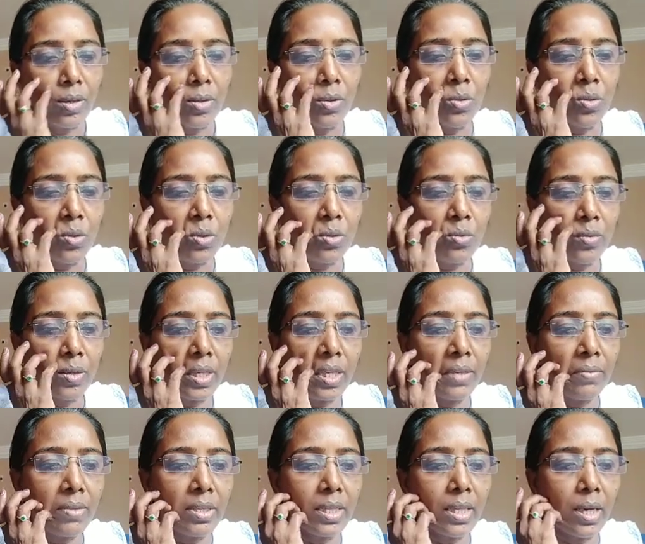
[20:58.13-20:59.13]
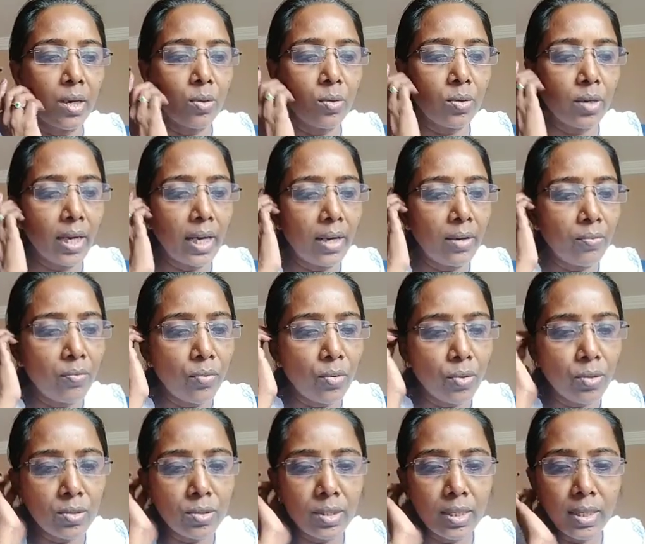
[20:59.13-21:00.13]
usually without
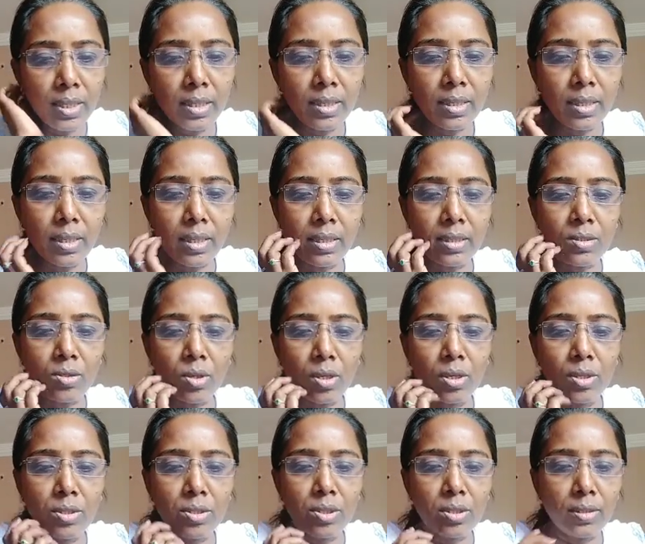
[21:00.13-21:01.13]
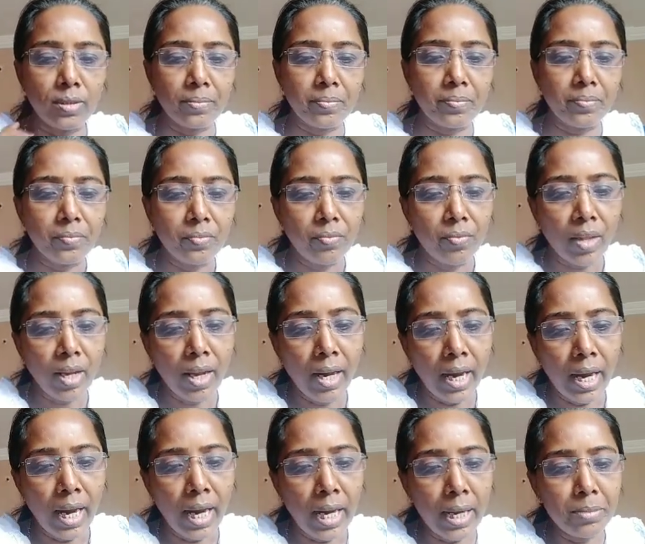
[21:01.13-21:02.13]
enforcing a solution,
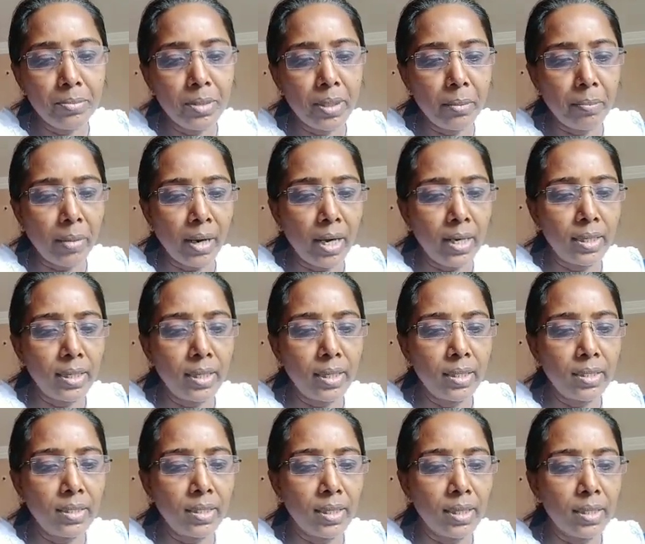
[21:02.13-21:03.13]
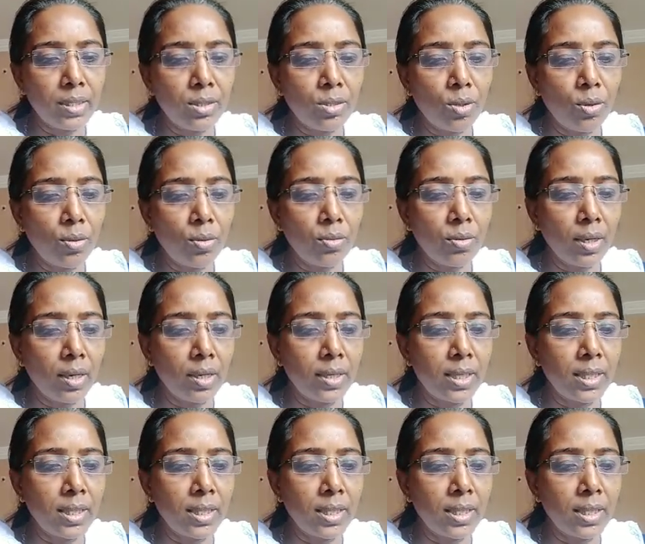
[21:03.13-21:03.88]
helps the parties resolve a